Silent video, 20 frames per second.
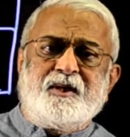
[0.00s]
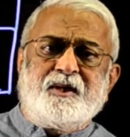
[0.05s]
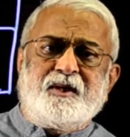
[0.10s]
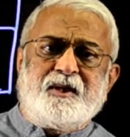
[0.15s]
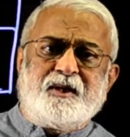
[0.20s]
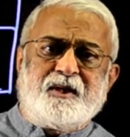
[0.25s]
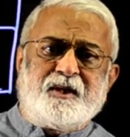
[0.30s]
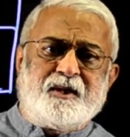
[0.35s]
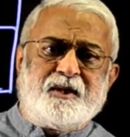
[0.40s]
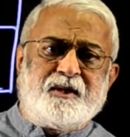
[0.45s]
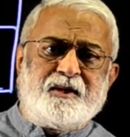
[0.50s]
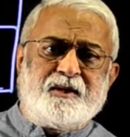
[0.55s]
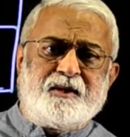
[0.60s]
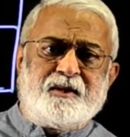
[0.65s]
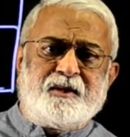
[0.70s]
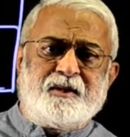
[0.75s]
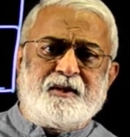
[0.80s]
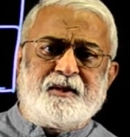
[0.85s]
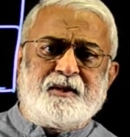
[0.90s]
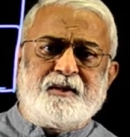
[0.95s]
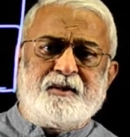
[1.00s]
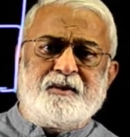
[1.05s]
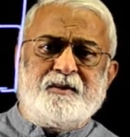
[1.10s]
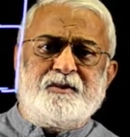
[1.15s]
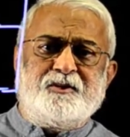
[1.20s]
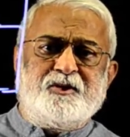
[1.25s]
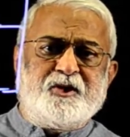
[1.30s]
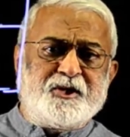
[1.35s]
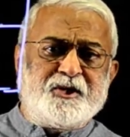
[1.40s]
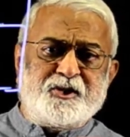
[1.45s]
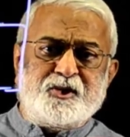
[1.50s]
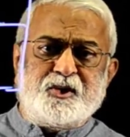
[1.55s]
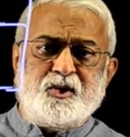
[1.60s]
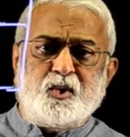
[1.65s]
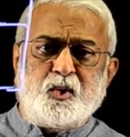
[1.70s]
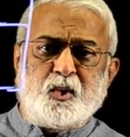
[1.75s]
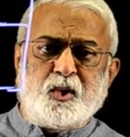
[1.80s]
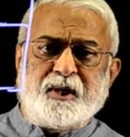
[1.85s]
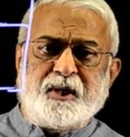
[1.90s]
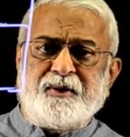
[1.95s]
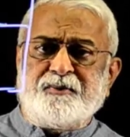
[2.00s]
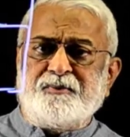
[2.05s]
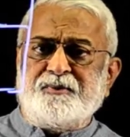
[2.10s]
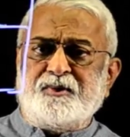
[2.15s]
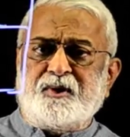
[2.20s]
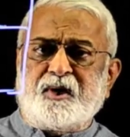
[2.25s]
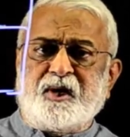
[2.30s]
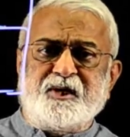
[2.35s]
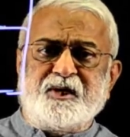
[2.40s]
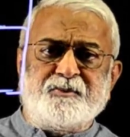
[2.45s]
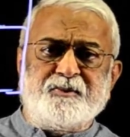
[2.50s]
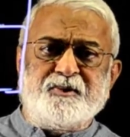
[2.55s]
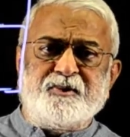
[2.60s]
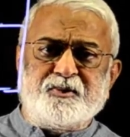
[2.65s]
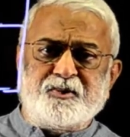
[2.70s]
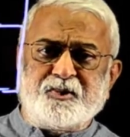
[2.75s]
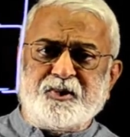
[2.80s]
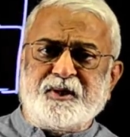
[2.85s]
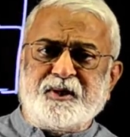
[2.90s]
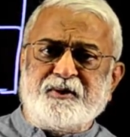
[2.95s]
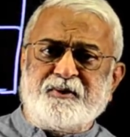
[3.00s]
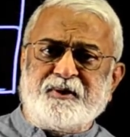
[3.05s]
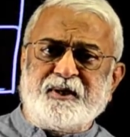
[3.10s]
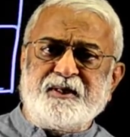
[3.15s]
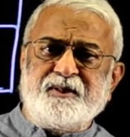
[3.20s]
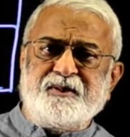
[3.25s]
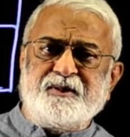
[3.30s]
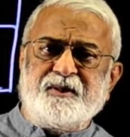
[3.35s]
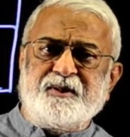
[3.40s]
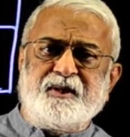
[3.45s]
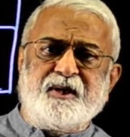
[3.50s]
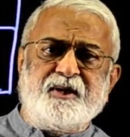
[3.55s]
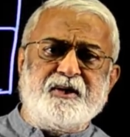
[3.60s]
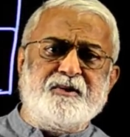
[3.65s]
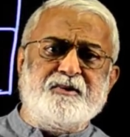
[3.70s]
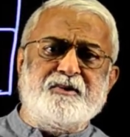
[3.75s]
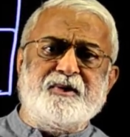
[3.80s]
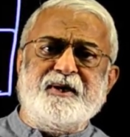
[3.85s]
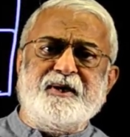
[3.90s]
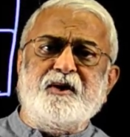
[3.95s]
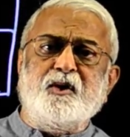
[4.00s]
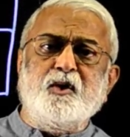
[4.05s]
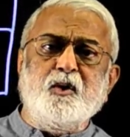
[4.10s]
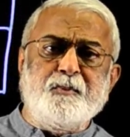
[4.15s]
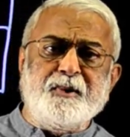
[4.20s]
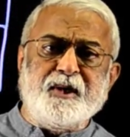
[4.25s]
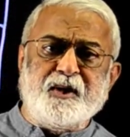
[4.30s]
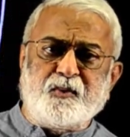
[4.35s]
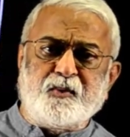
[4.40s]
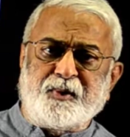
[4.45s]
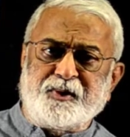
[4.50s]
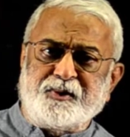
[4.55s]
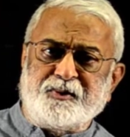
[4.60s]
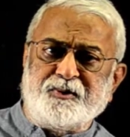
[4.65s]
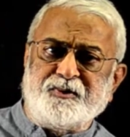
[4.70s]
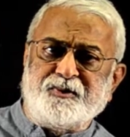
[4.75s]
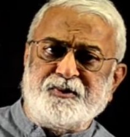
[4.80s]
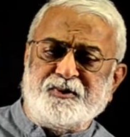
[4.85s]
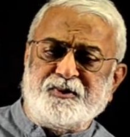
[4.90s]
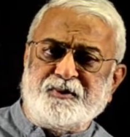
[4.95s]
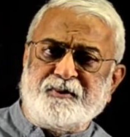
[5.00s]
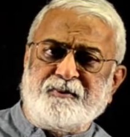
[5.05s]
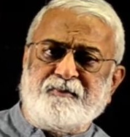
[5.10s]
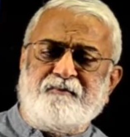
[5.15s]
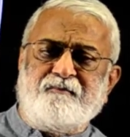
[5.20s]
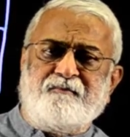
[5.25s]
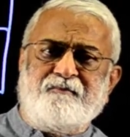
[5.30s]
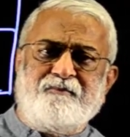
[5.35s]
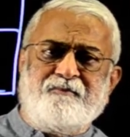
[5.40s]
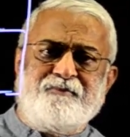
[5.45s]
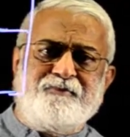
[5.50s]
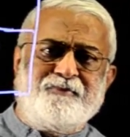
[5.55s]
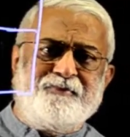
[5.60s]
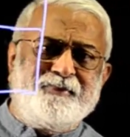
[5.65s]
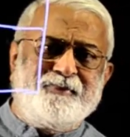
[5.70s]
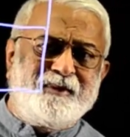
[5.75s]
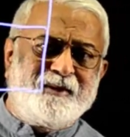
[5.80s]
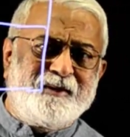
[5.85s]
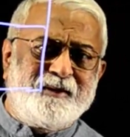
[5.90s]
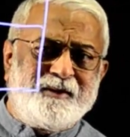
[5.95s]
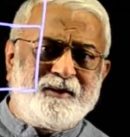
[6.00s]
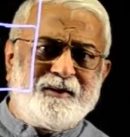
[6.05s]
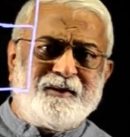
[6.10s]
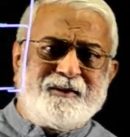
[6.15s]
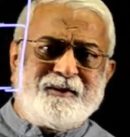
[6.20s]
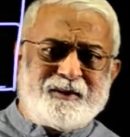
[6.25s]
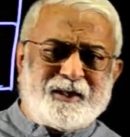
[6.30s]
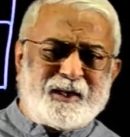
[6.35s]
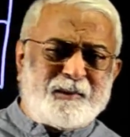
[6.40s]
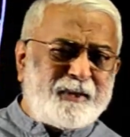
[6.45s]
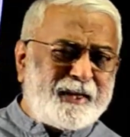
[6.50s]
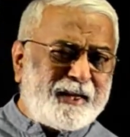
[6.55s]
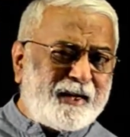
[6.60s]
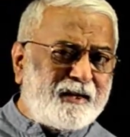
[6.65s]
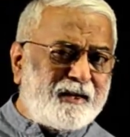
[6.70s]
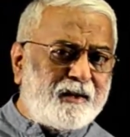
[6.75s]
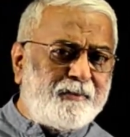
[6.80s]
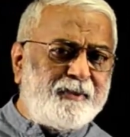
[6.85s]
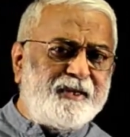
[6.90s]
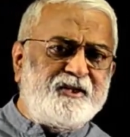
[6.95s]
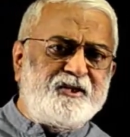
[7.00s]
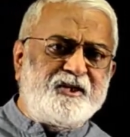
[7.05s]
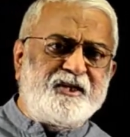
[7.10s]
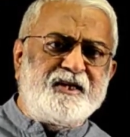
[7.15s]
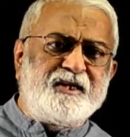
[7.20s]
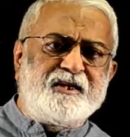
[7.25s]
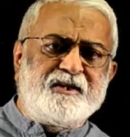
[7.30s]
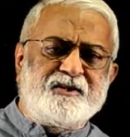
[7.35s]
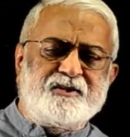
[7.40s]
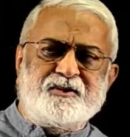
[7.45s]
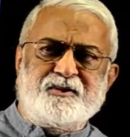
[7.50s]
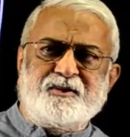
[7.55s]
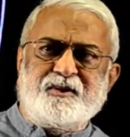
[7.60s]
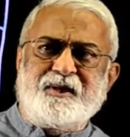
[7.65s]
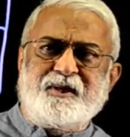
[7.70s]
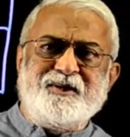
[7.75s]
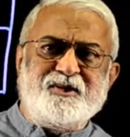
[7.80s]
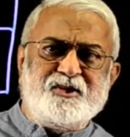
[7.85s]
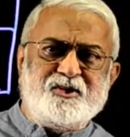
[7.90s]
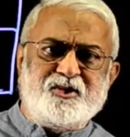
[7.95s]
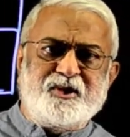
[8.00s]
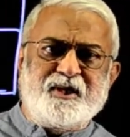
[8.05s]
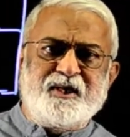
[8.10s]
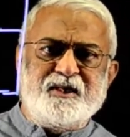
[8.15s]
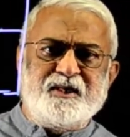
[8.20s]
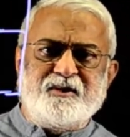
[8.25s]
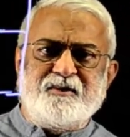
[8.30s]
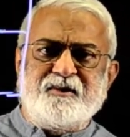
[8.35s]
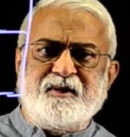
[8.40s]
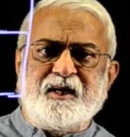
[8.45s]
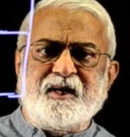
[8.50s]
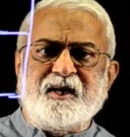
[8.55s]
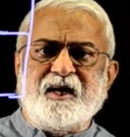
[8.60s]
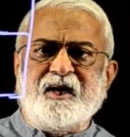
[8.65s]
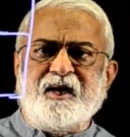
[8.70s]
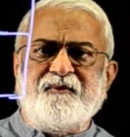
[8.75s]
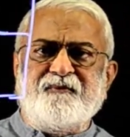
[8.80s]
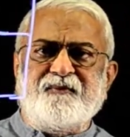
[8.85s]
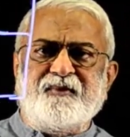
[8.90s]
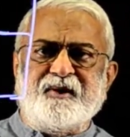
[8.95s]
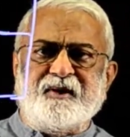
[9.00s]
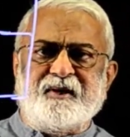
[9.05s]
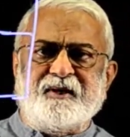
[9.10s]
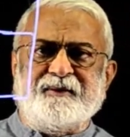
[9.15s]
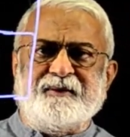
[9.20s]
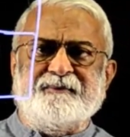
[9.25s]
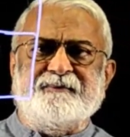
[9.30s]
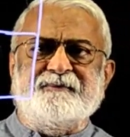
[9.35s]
and junction rule gives relation to 3 currents, and then you try to loop equations. That will be a little bit tedious. Let's try it out a little differently.